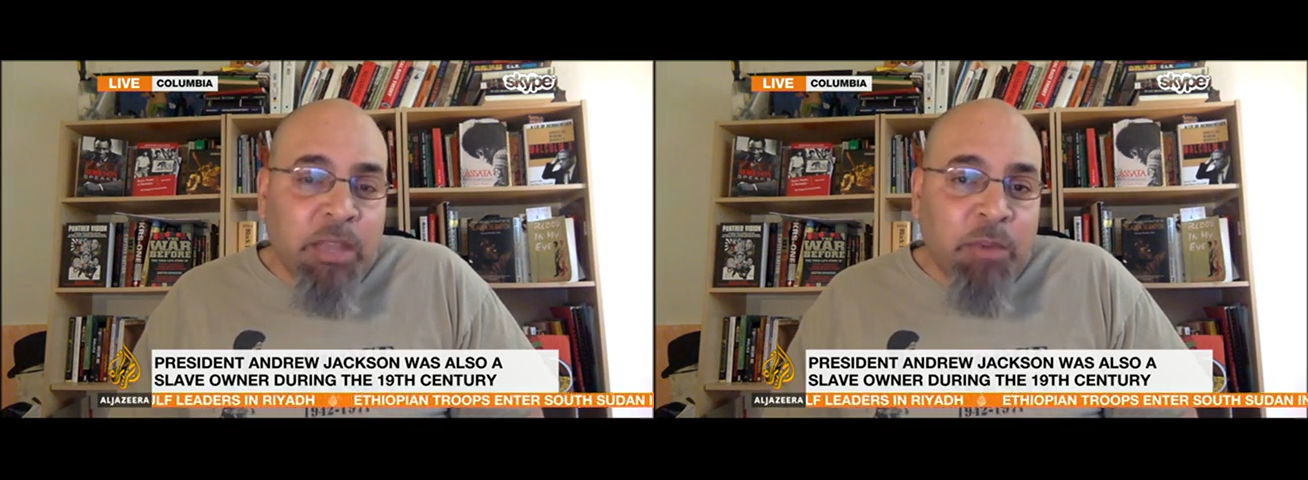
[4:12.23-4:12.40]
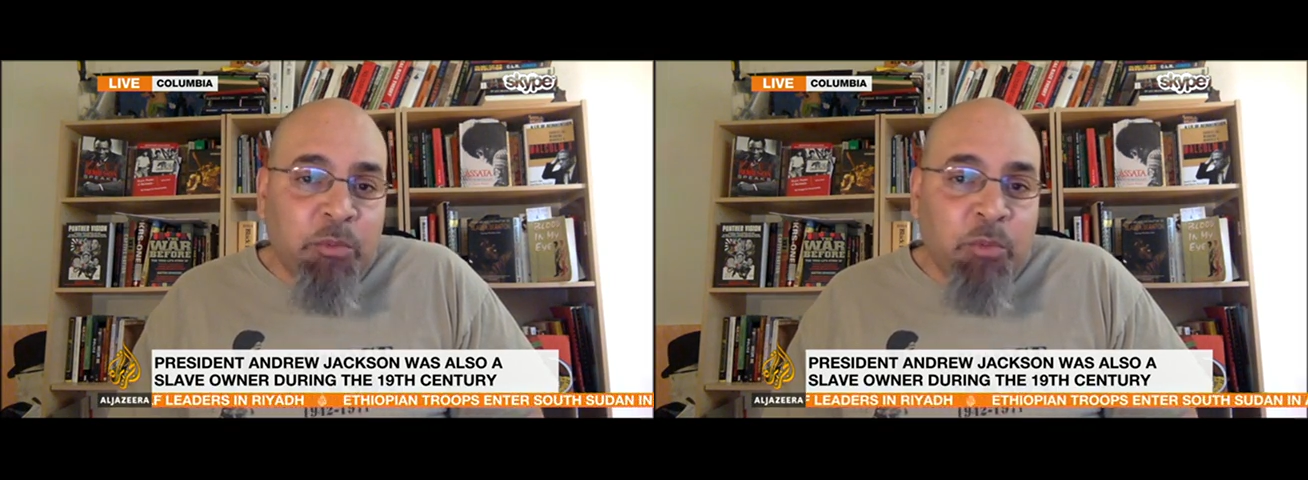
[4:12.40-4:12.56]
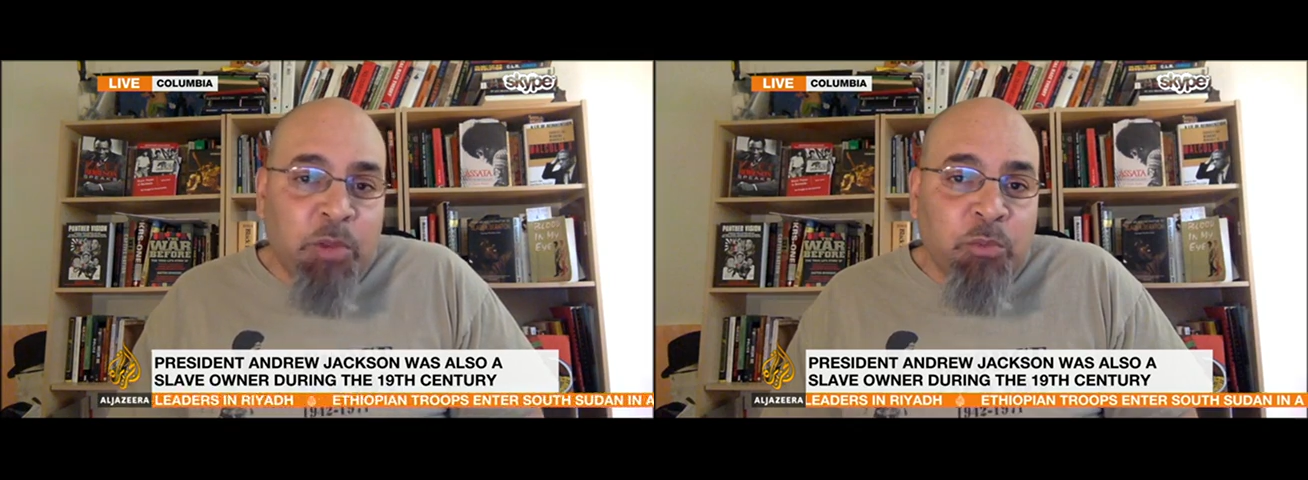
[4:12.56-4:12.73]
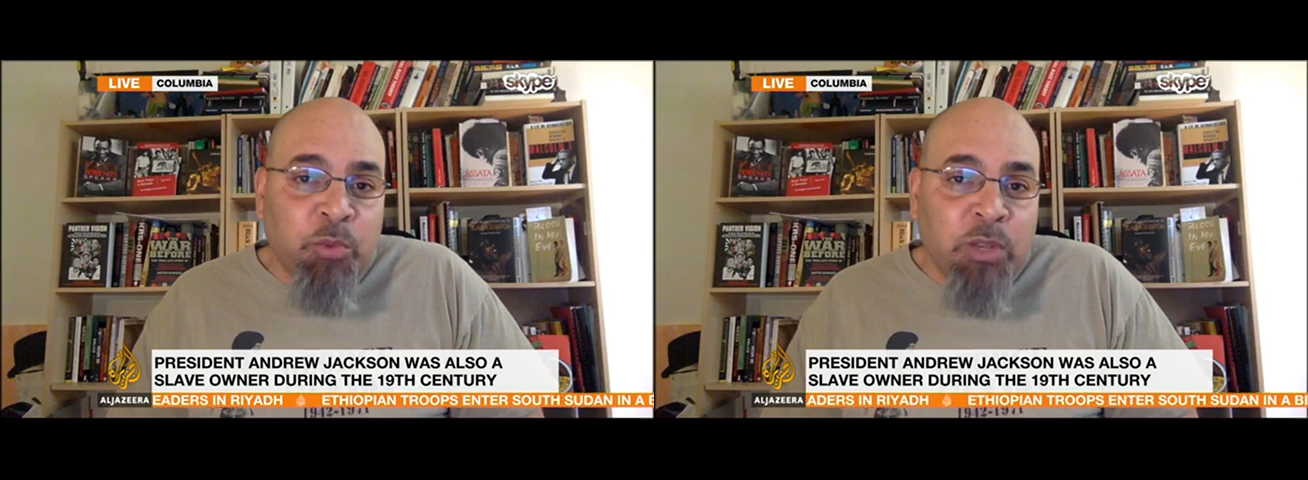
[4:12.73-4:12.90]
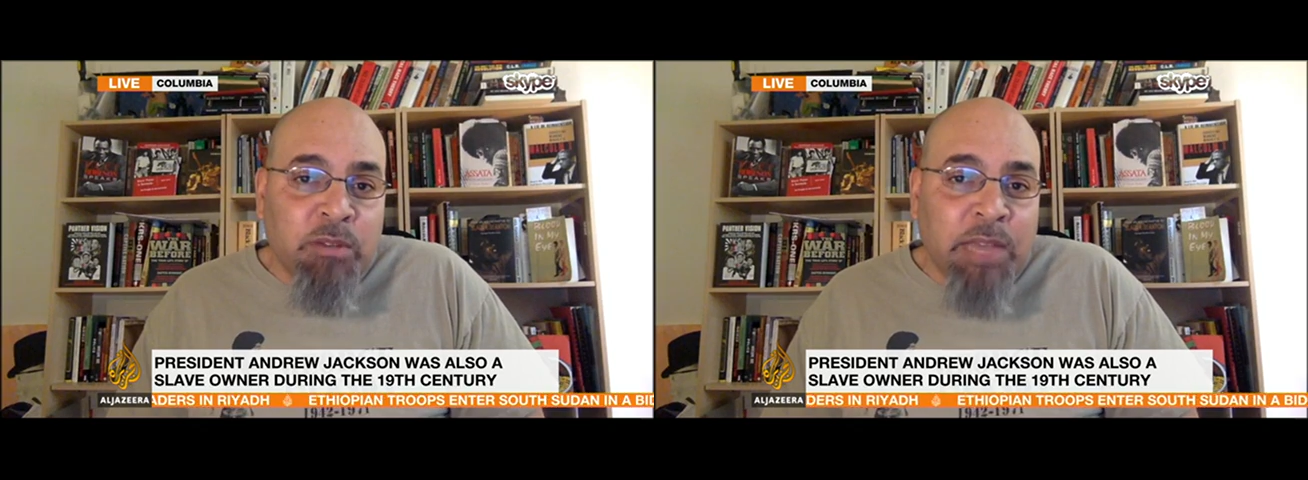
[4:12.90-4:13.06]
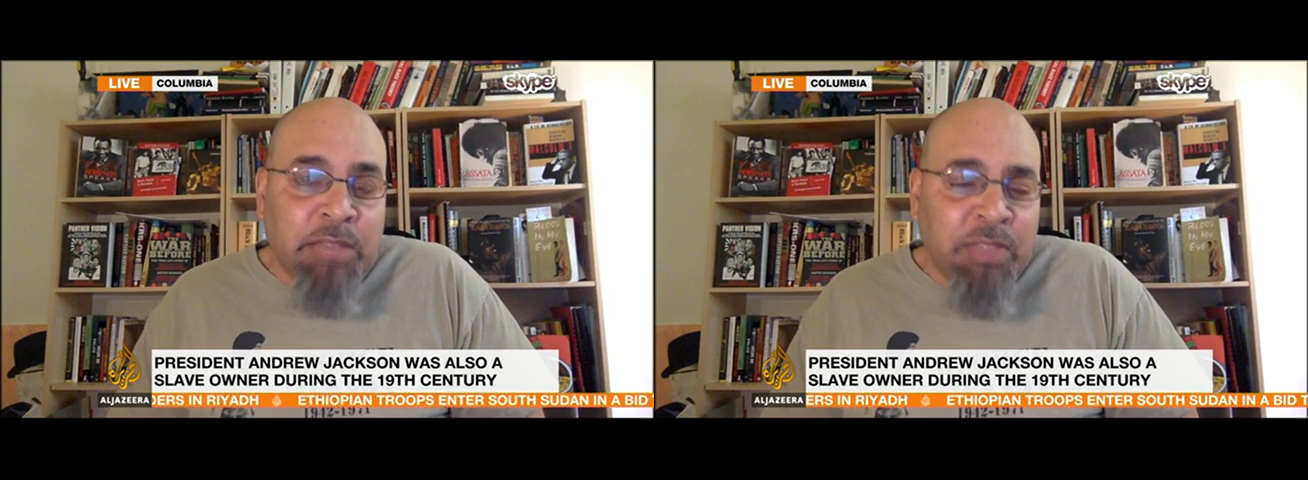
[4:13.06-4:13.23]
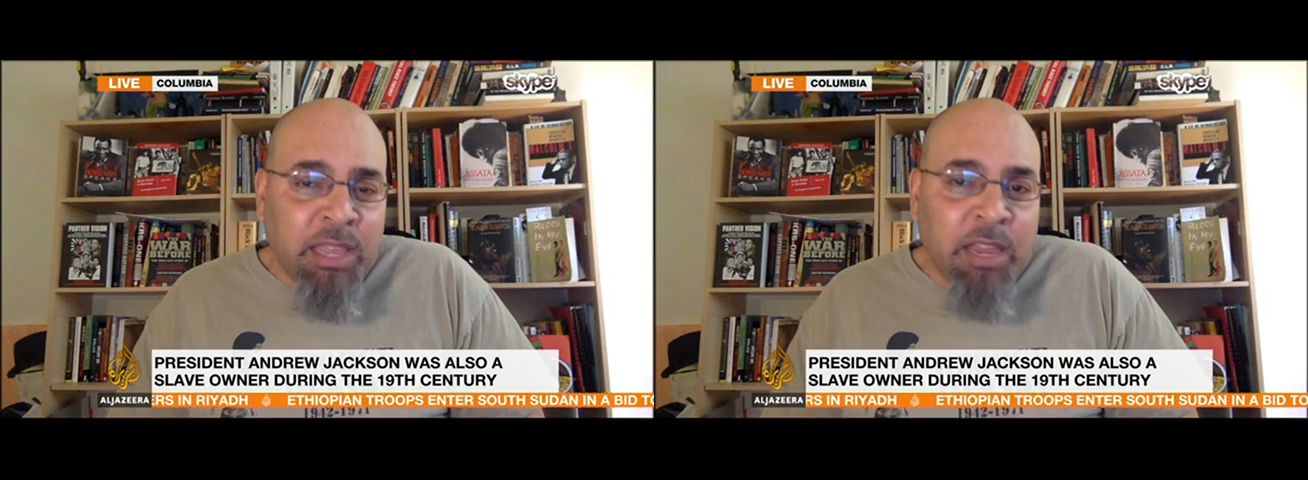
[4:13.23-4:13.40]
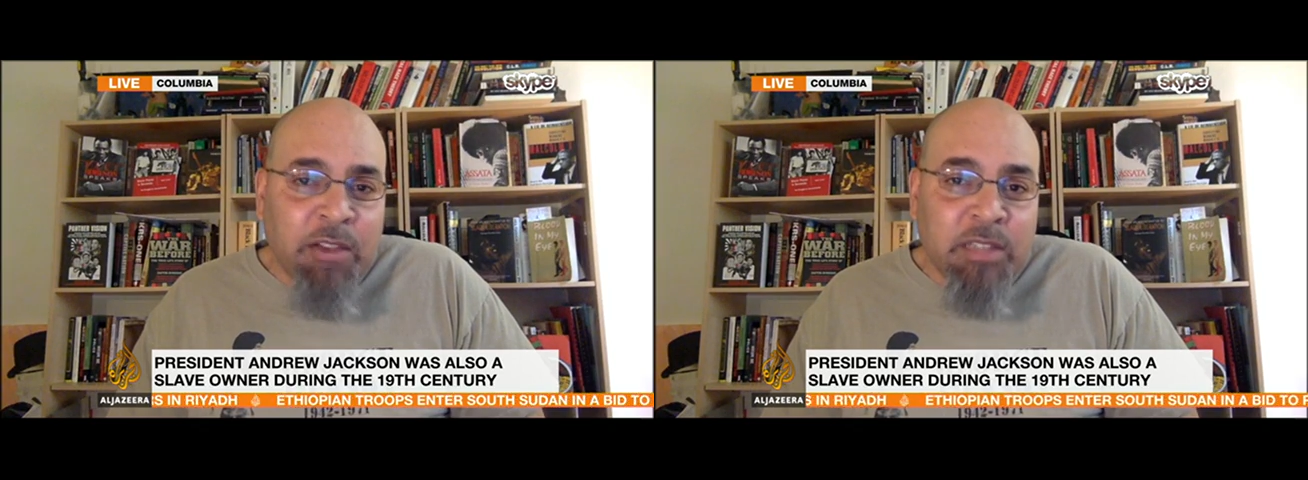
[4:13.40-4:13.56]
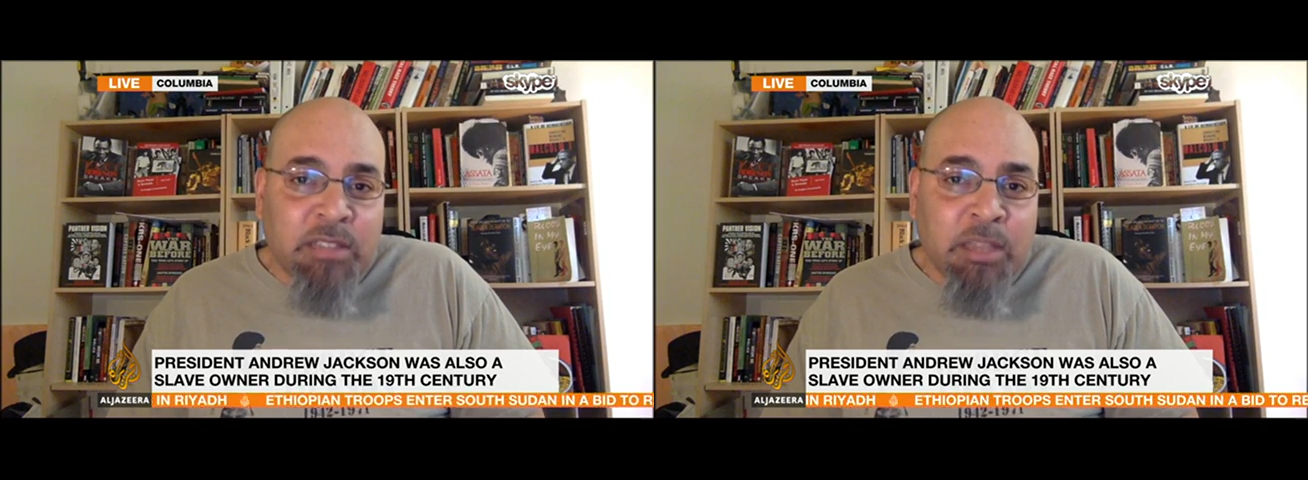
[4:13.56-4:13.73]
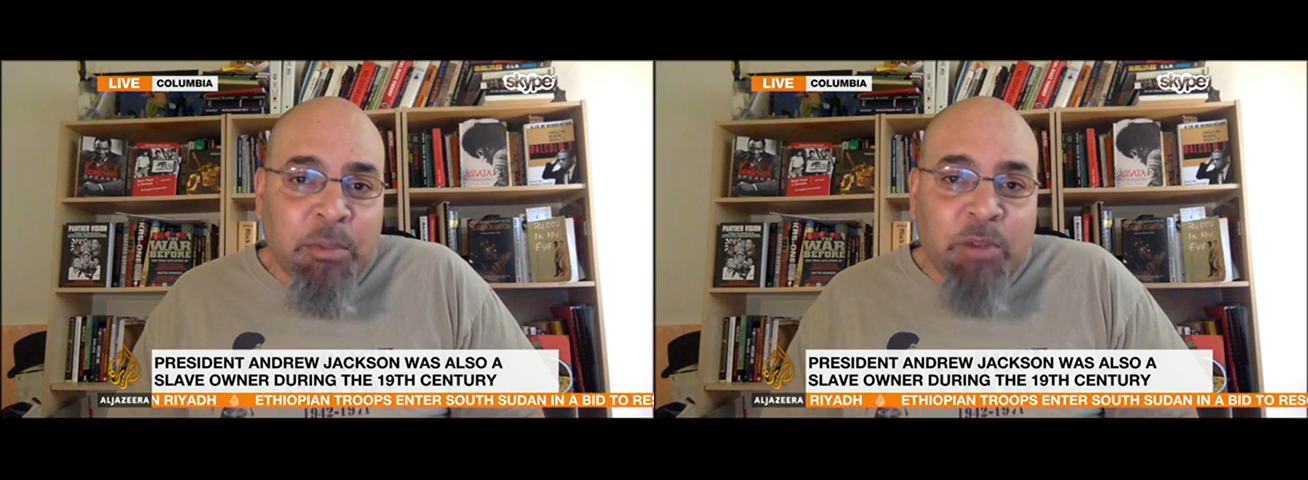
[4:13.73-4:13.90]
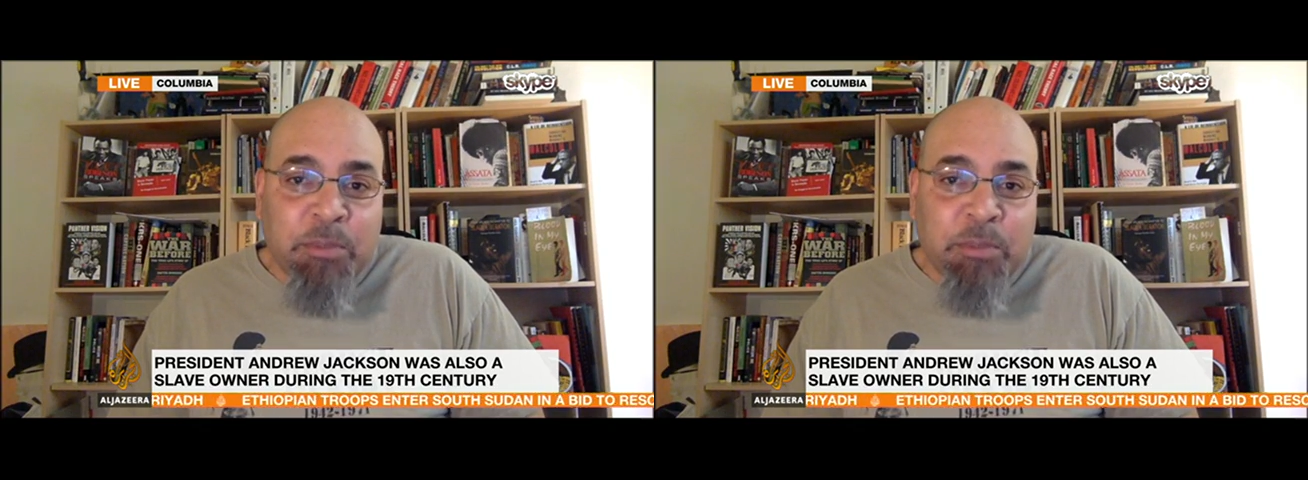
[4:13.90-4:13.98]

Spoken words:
Now, what I think Harriet Tubman